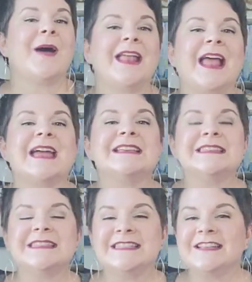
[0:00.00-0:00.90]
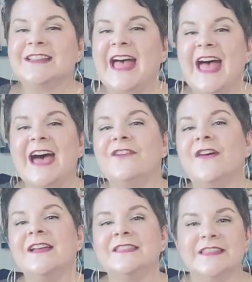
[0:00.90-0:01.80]
But I still have
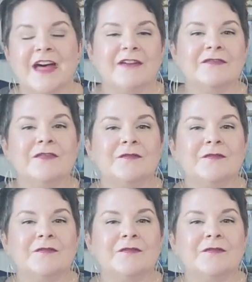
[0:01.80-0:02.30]
a love